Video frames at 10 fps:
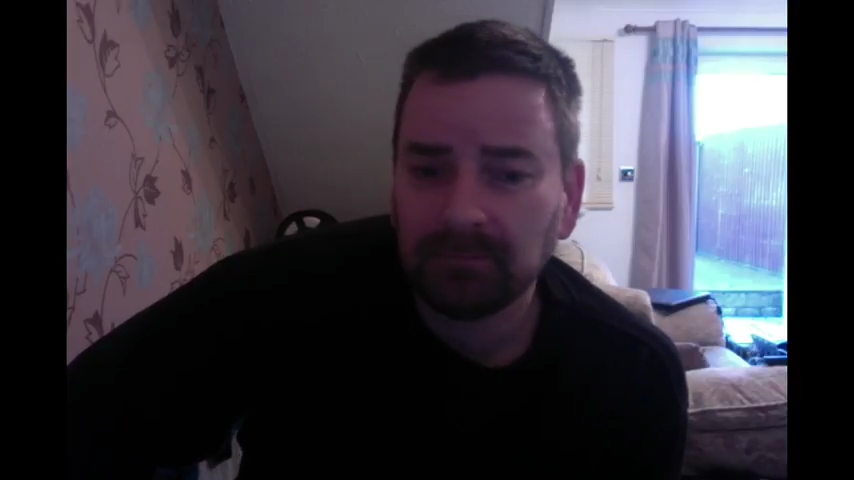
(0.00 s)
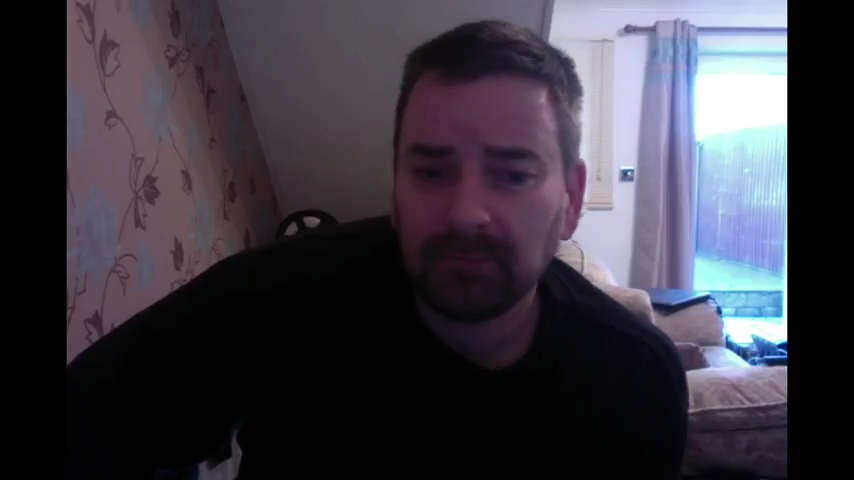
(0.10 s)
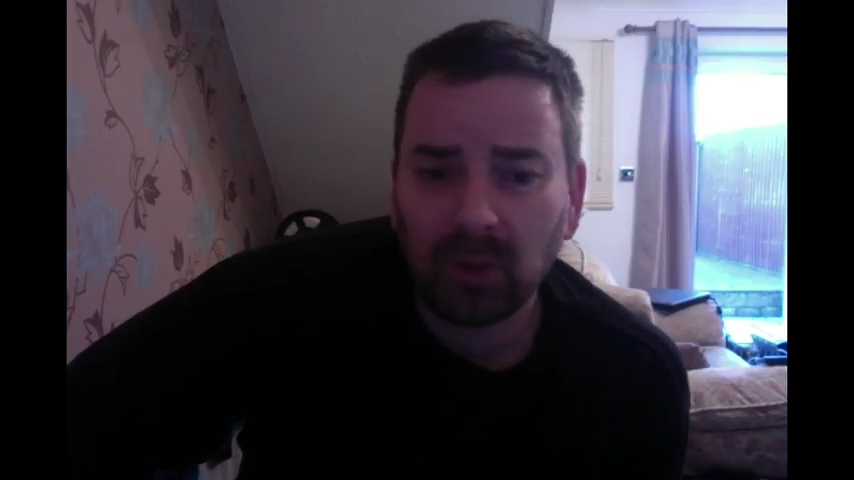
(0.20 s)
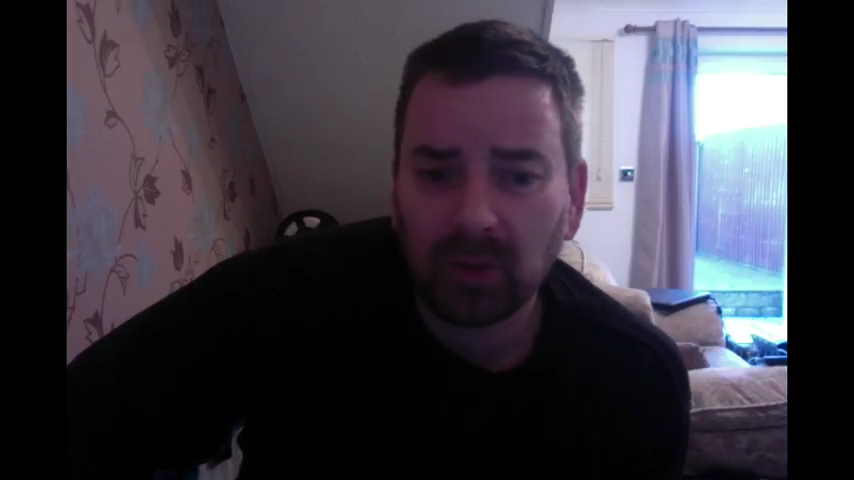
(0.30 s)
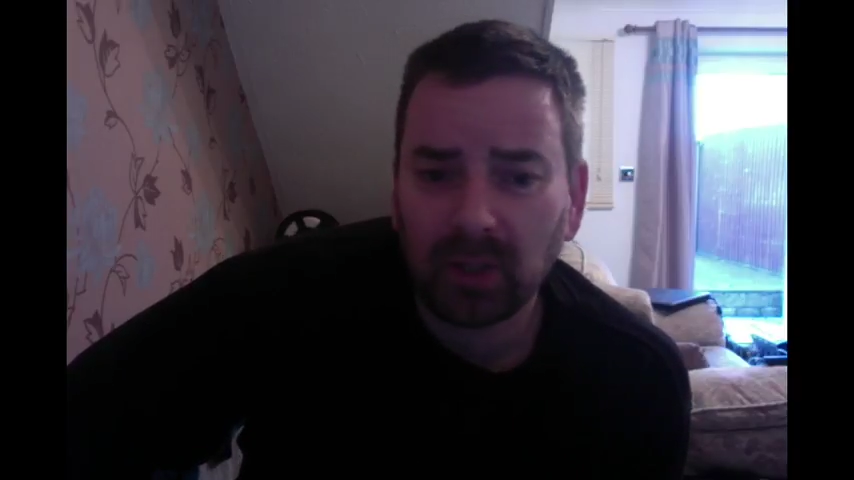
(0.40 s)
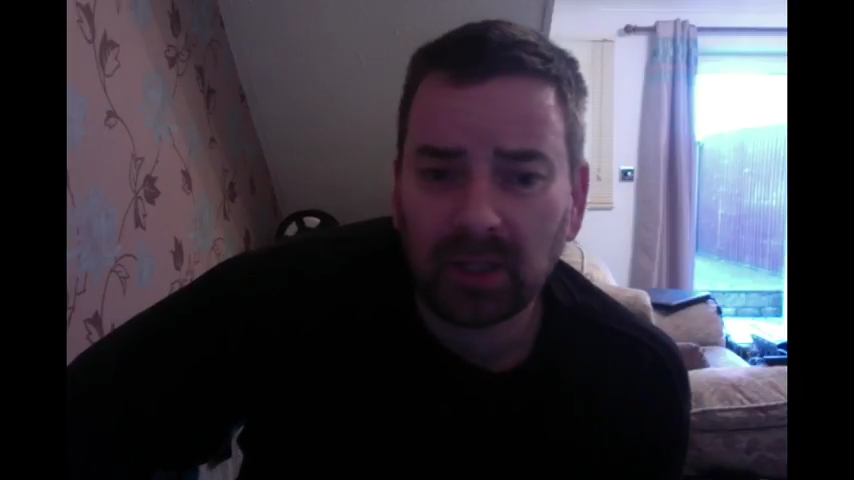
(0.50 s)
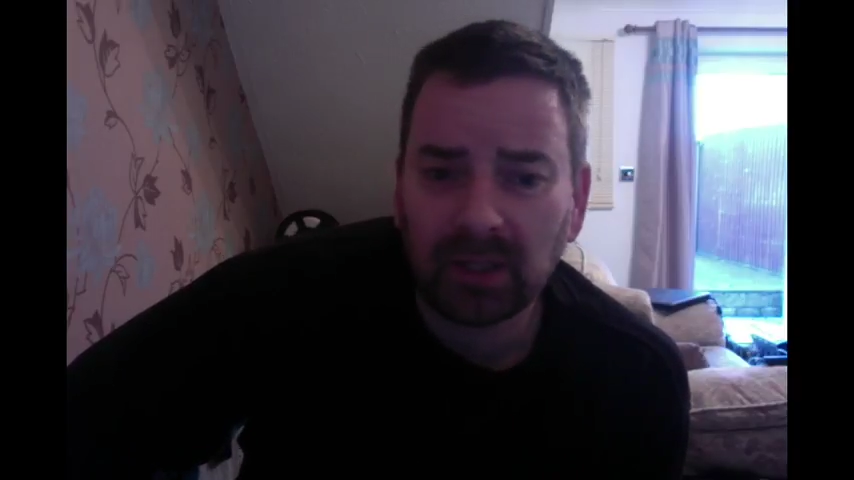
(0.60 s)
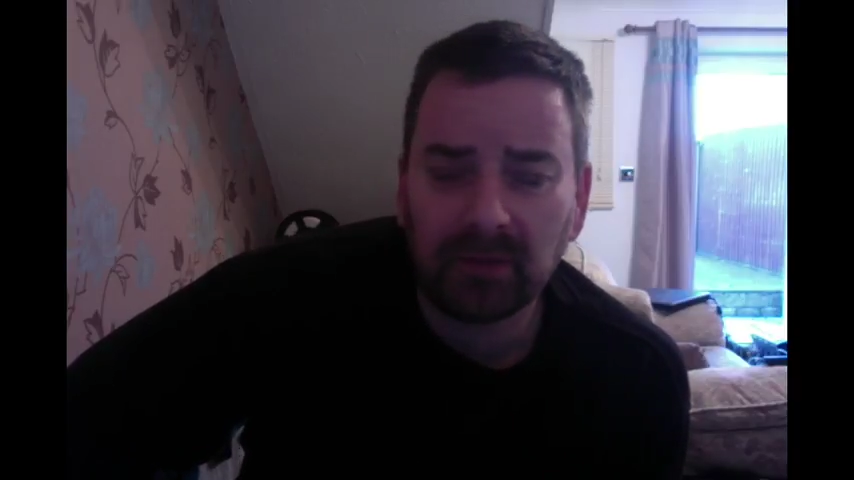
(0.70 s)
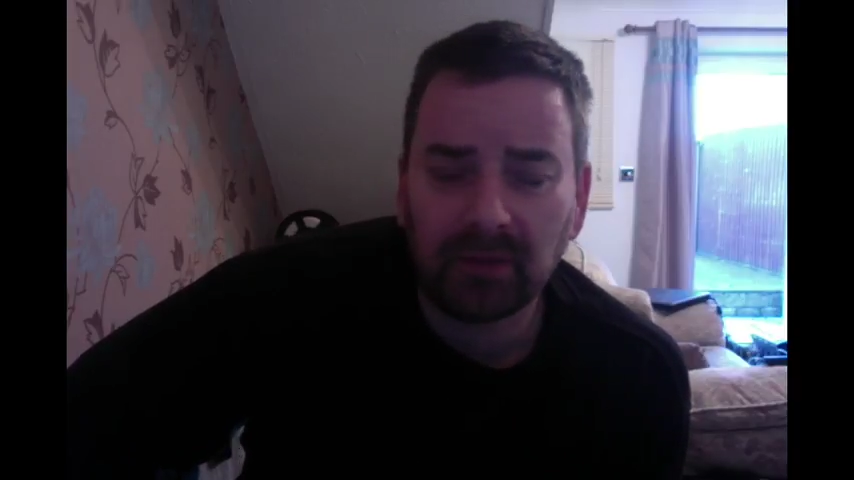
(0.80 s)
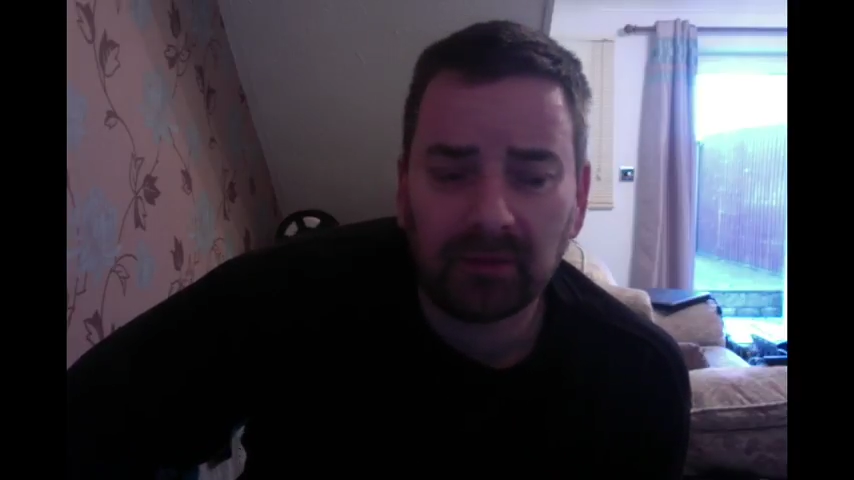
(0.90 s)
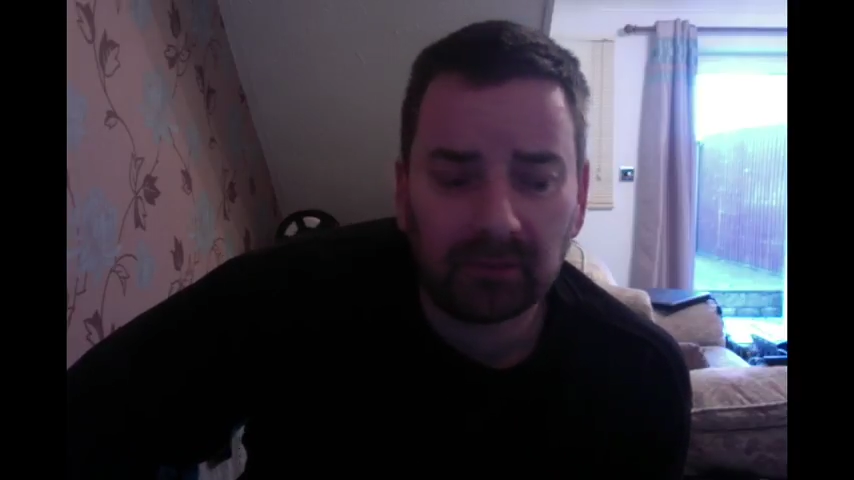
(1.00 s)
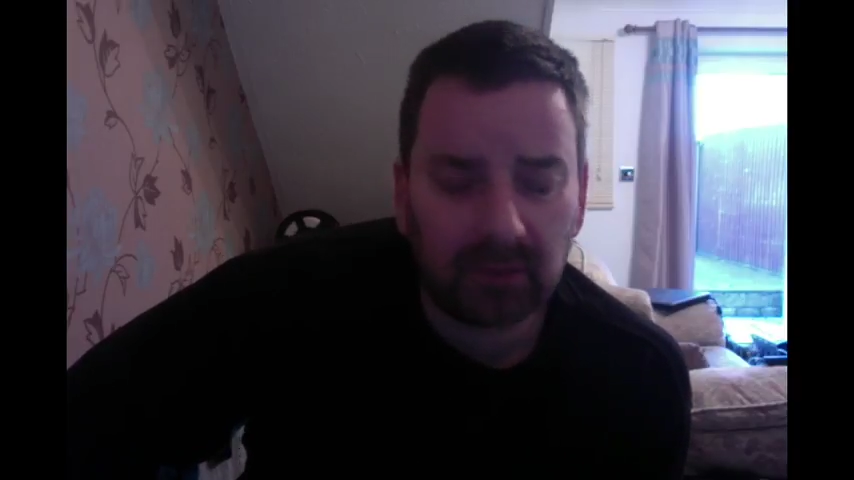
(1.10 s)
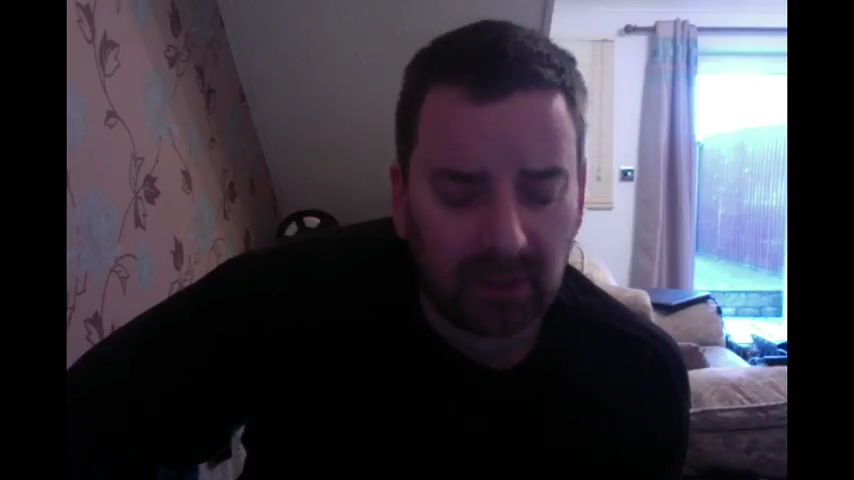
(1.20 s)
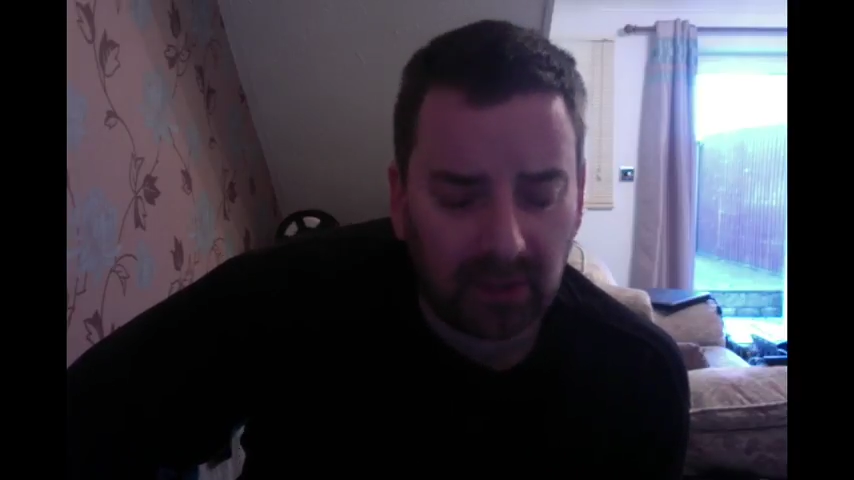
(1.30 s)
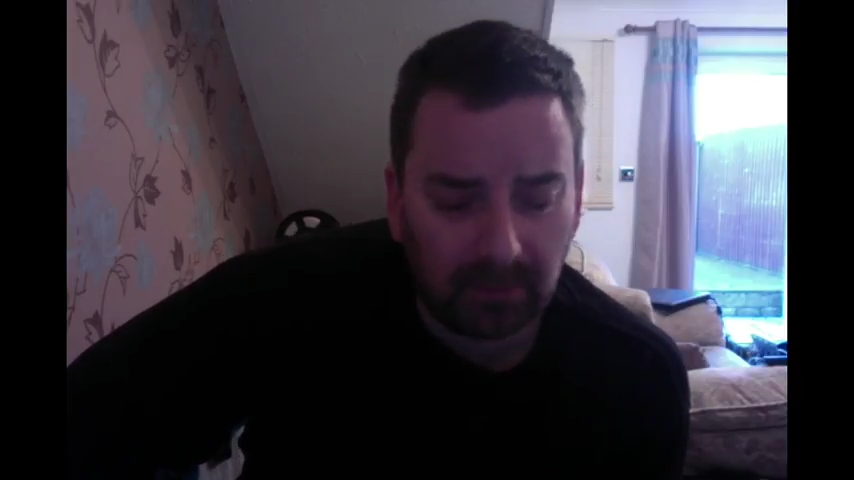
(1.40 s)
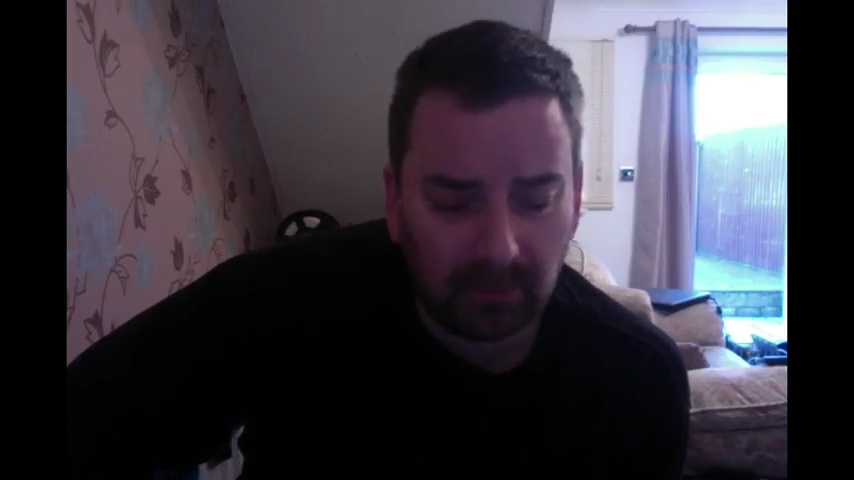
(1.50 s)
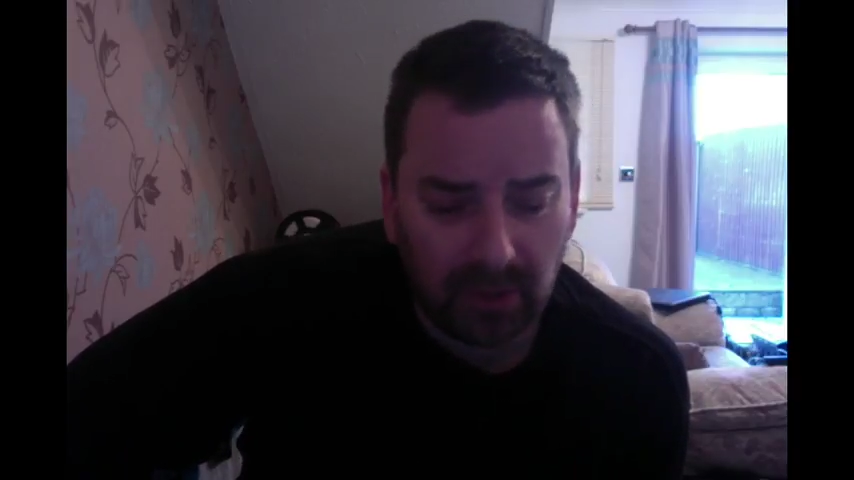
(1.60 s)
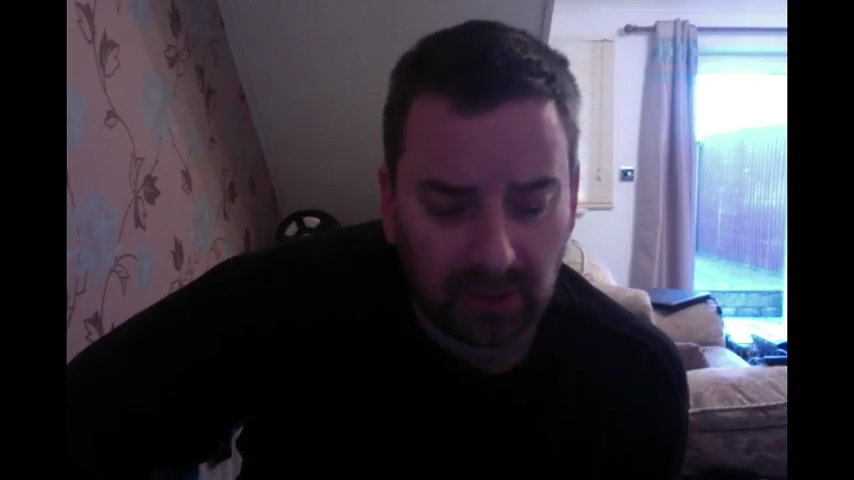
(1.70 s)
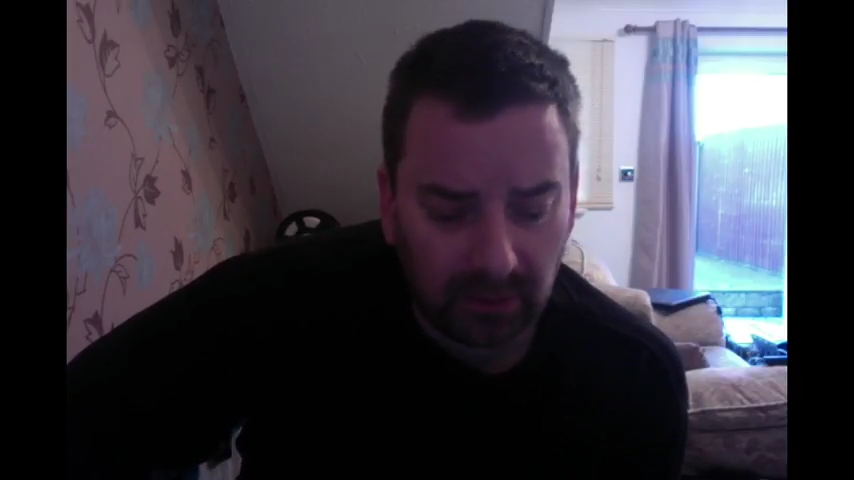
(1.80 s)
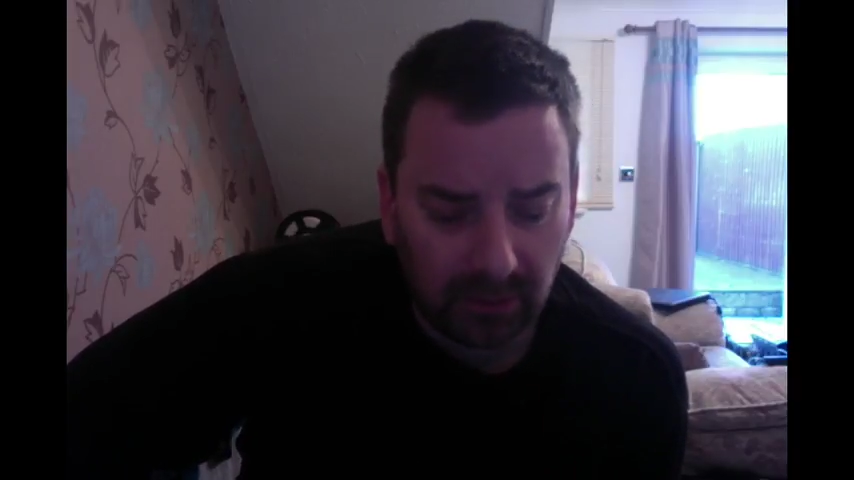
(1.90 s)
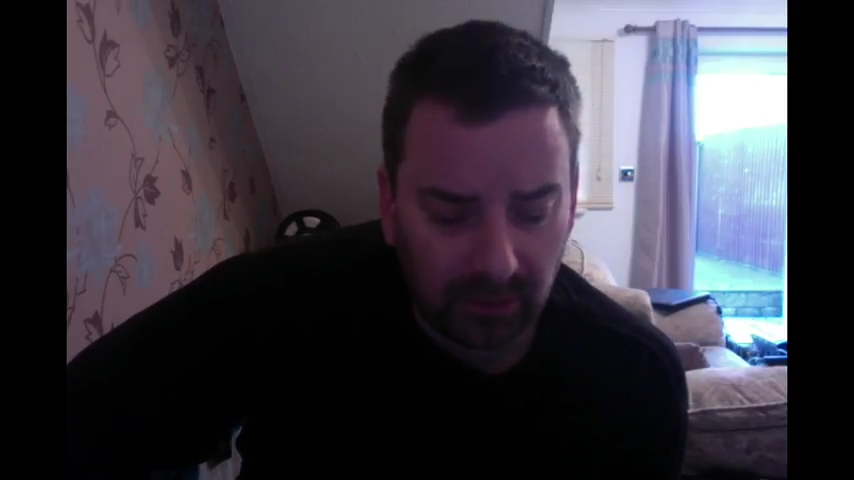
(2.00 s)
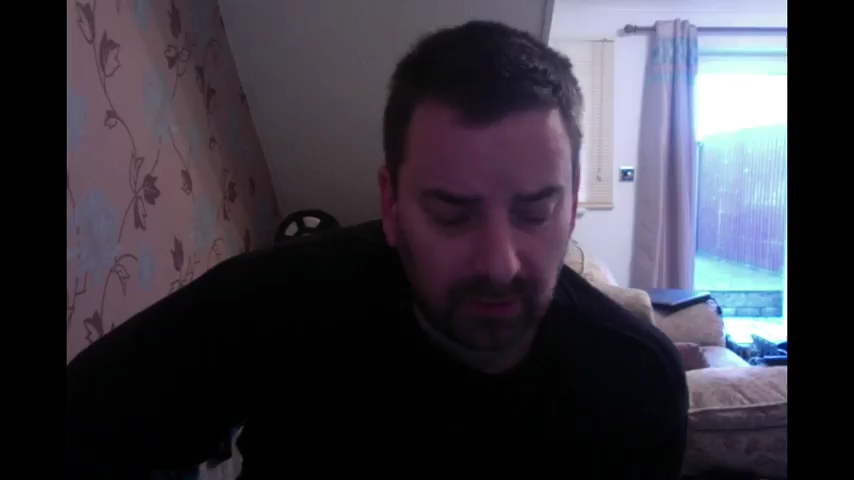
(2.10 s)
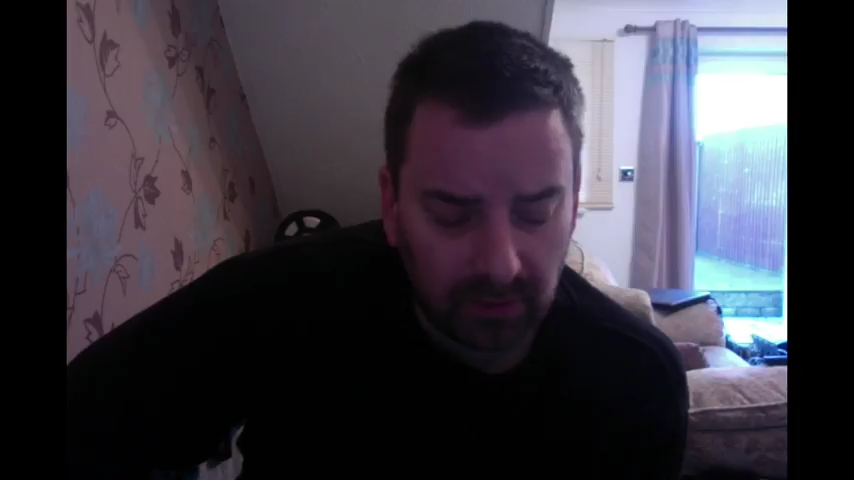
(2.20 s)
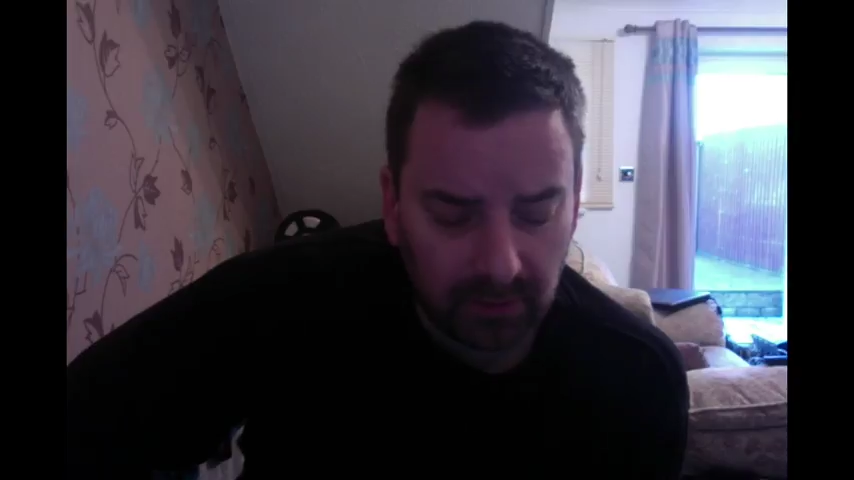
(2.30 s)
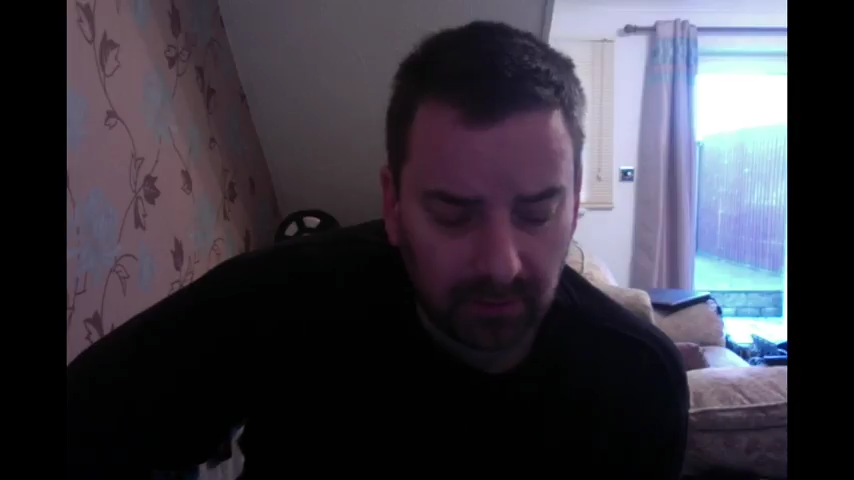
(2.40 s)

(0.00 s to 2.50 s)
all kinds of different resolutions.